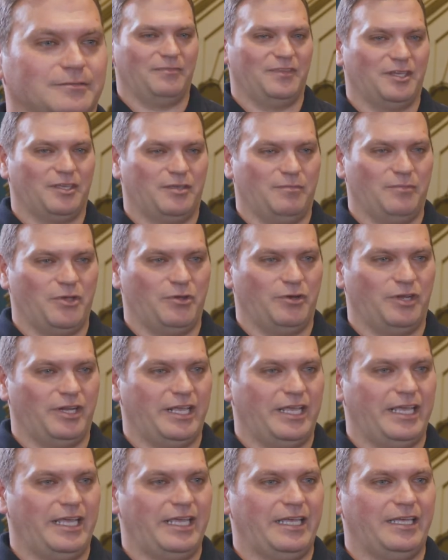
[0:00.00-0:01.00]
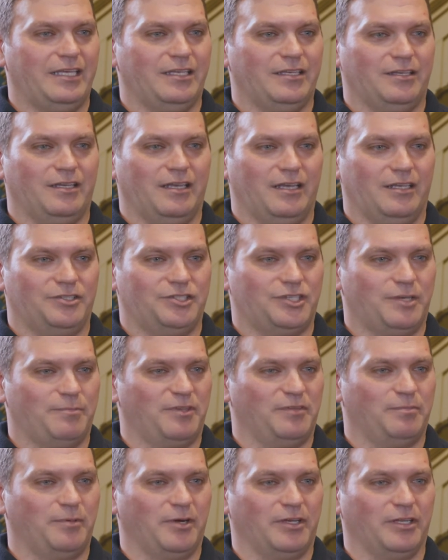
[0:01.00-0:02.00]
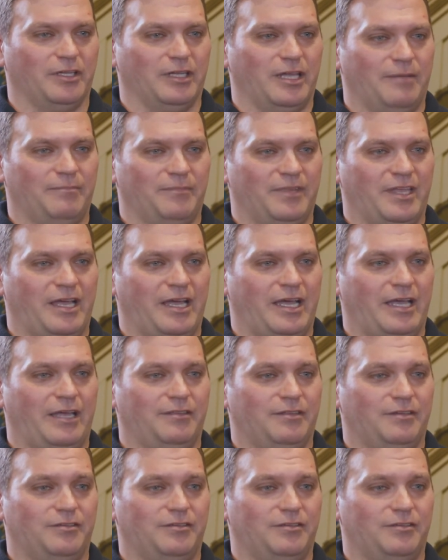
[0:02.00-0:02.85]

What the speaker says: The community, Shippensburg alumni,